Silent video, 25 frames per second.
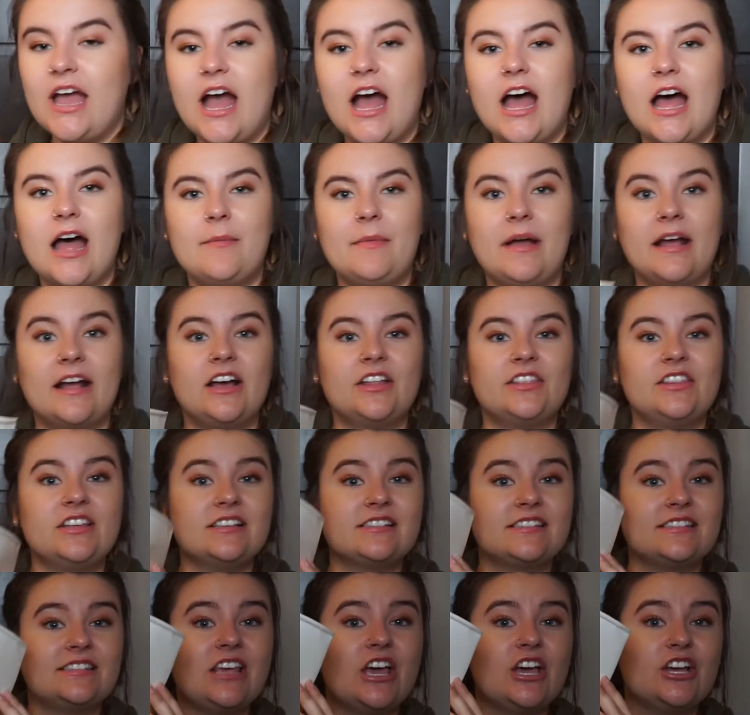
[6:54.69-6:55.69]
Um, I got
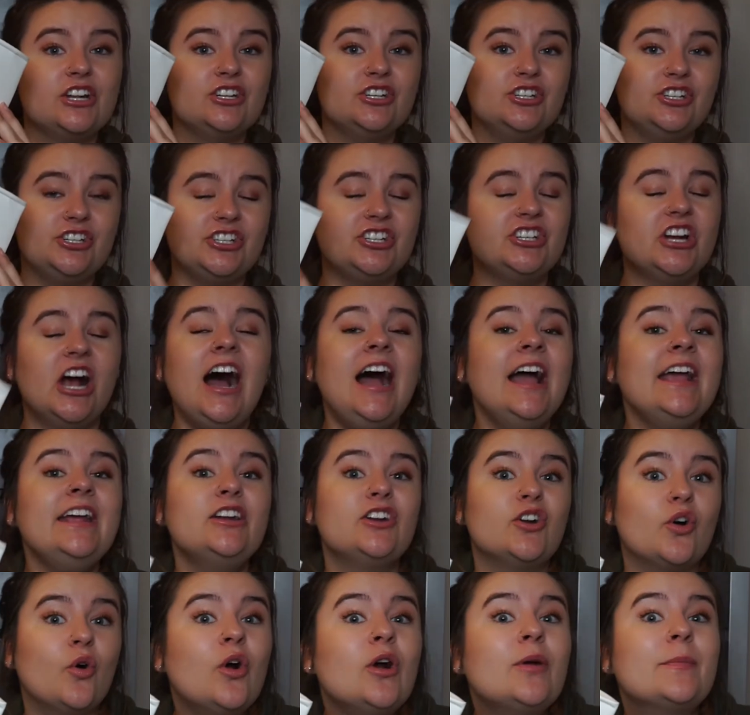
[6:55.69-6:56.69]
this
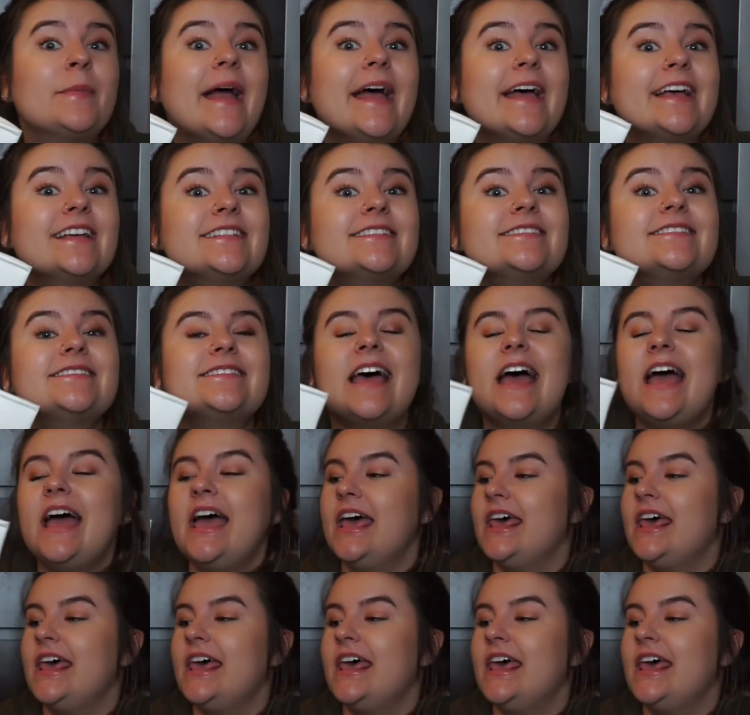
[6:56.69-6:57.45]
ginormous